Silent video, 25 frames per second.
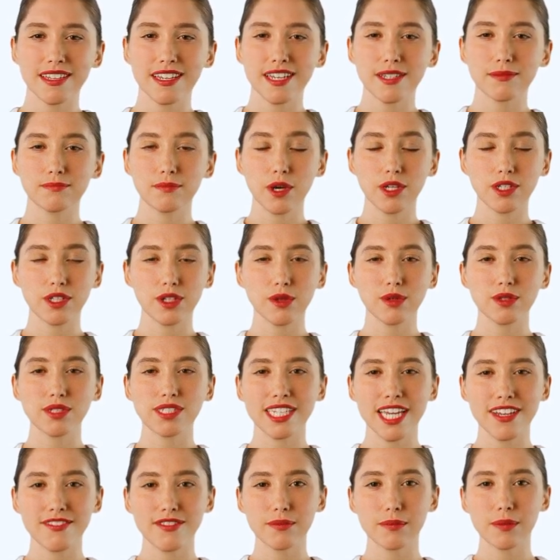Module
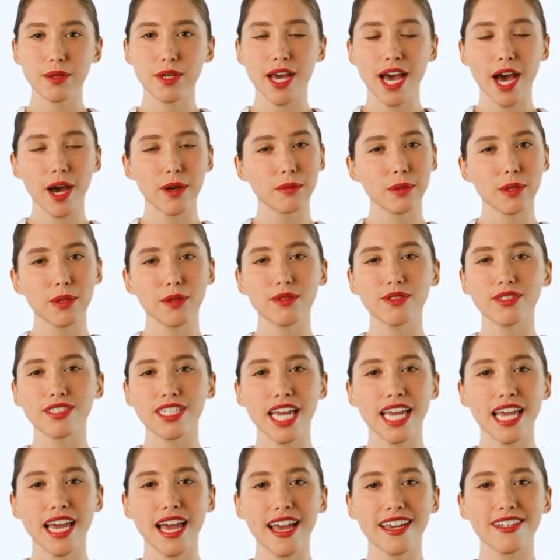7 will help you
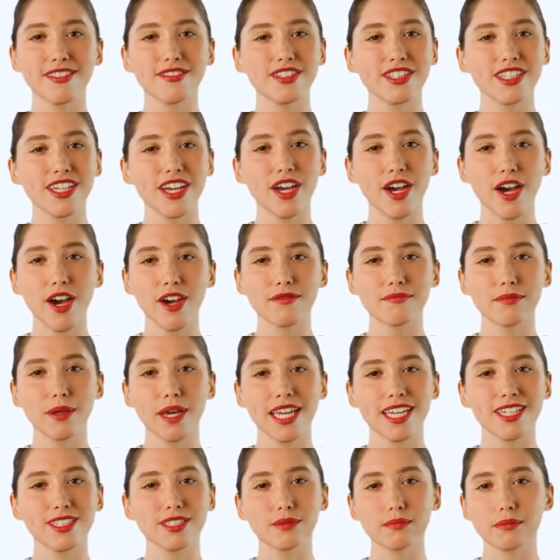stay ahead of the curve by
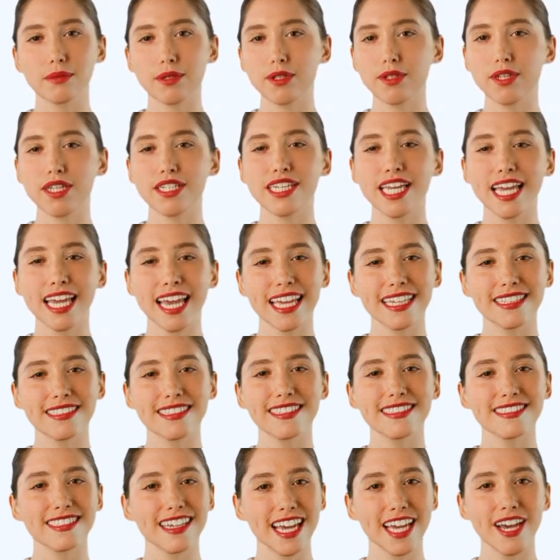exploring the
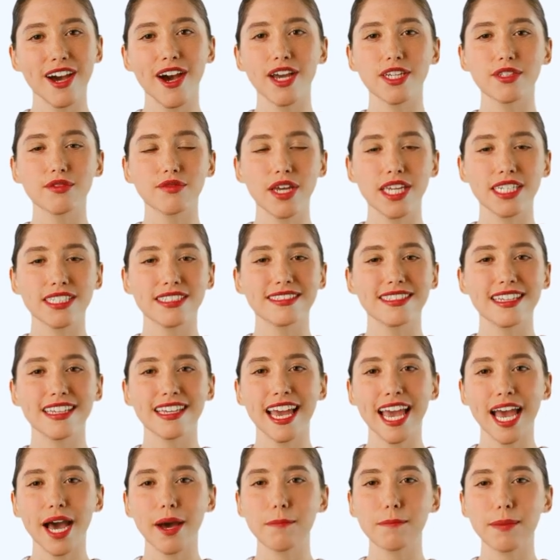latest AI trends and
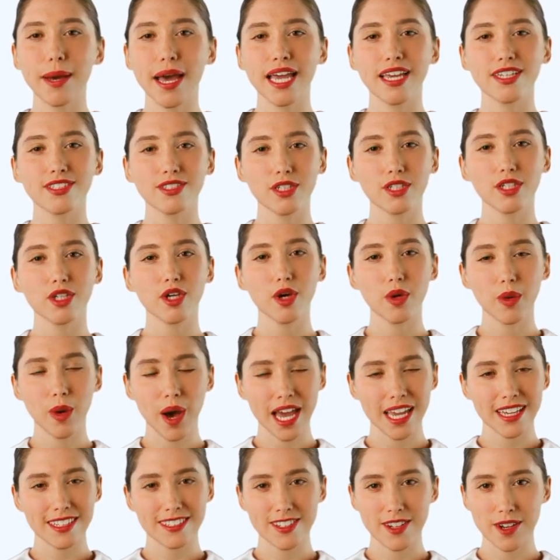their impact on
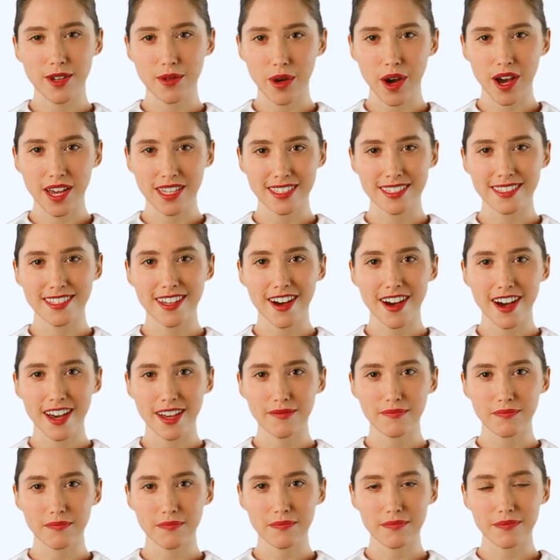UX/UI design.
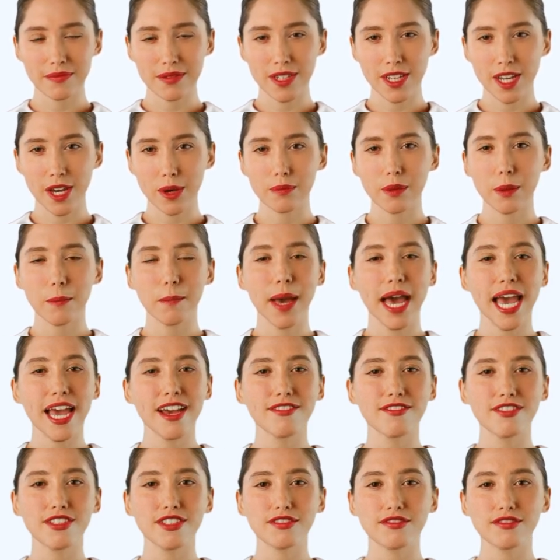Prepare
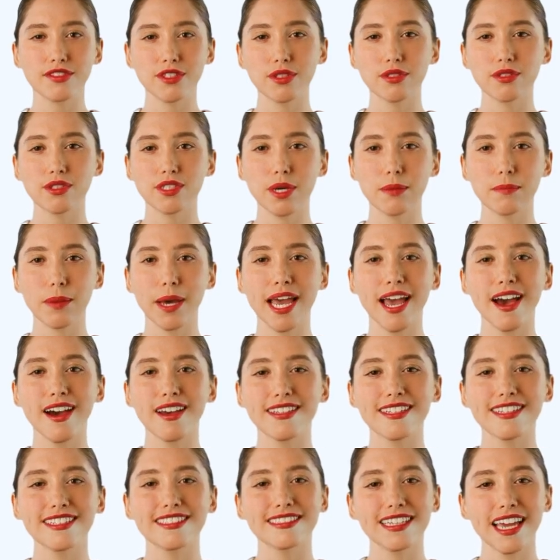for the future by
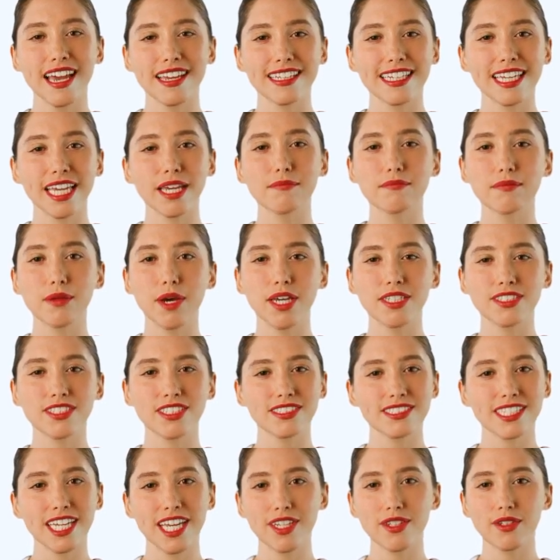understanding emerging
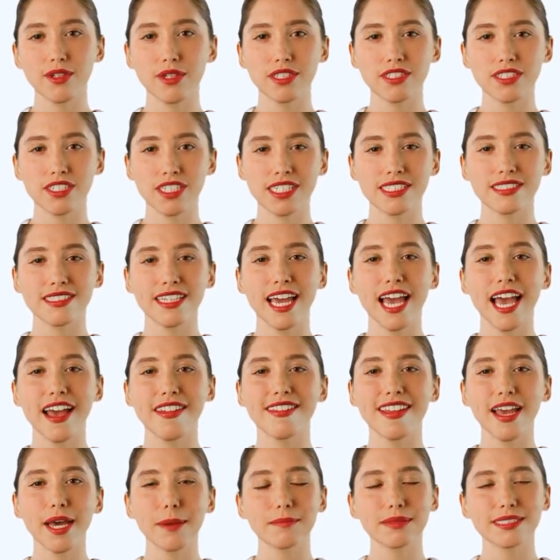technologies and
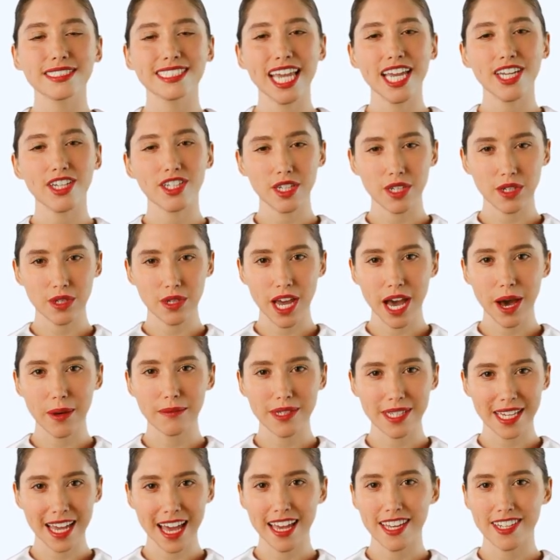their potential
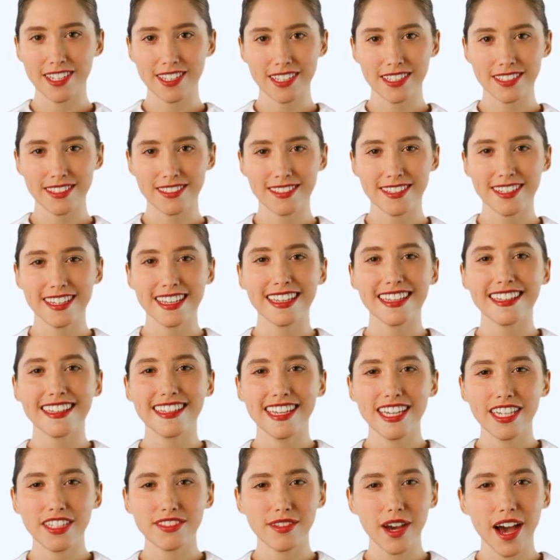applications.
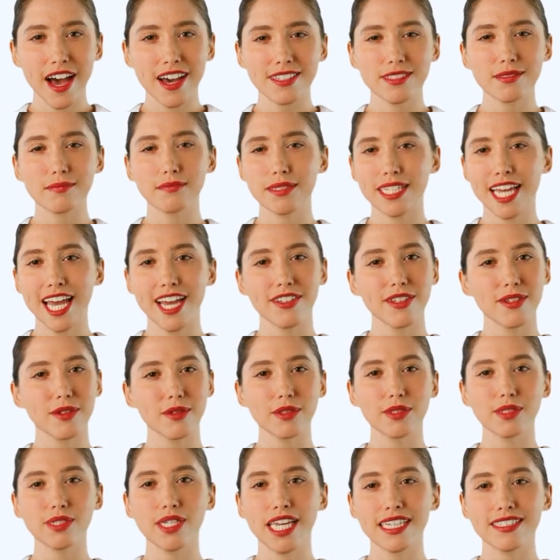Grasp the
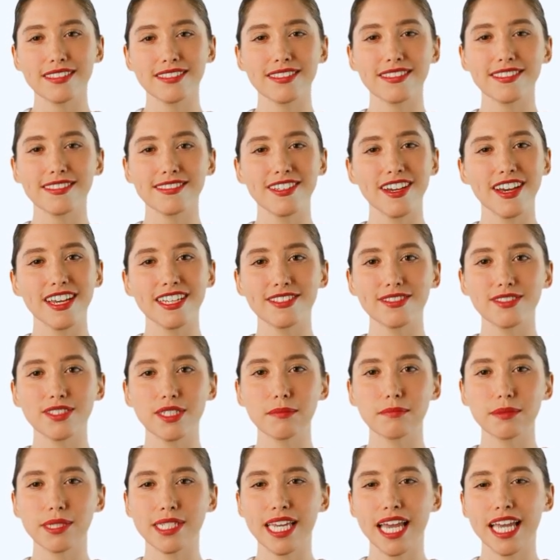ethical and societal
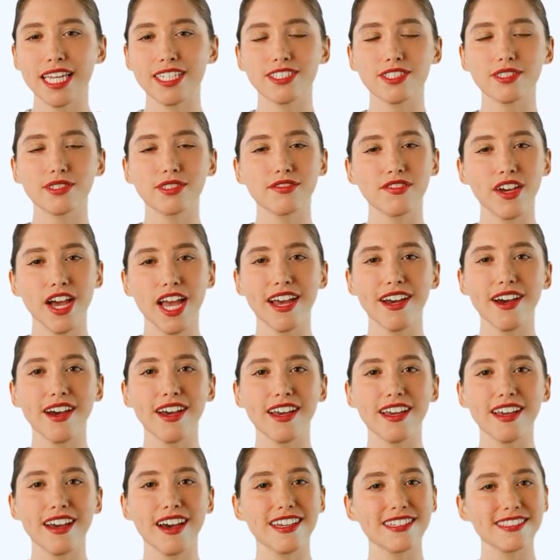implications of
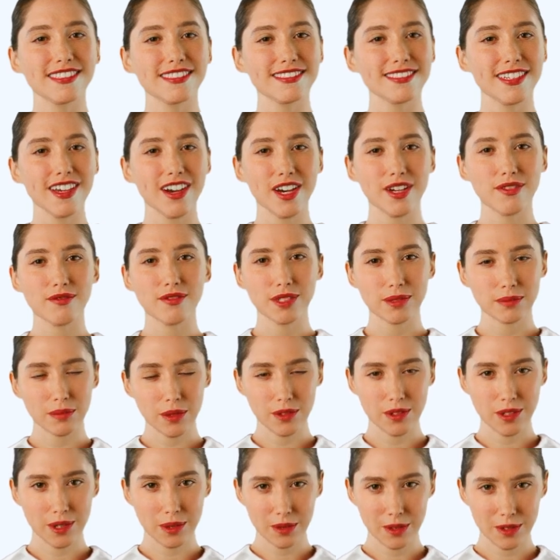AI and design
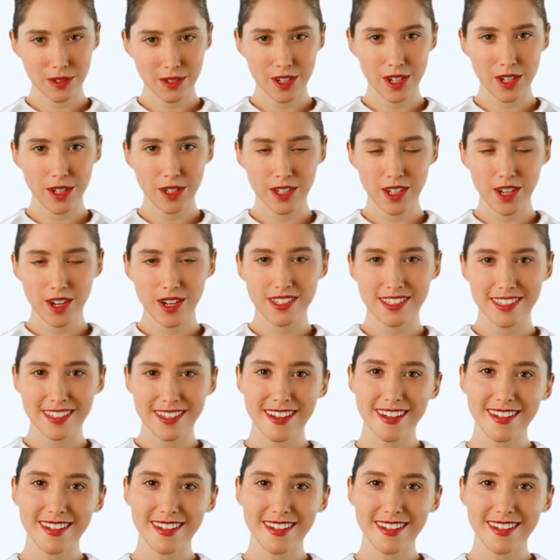responsible solutions.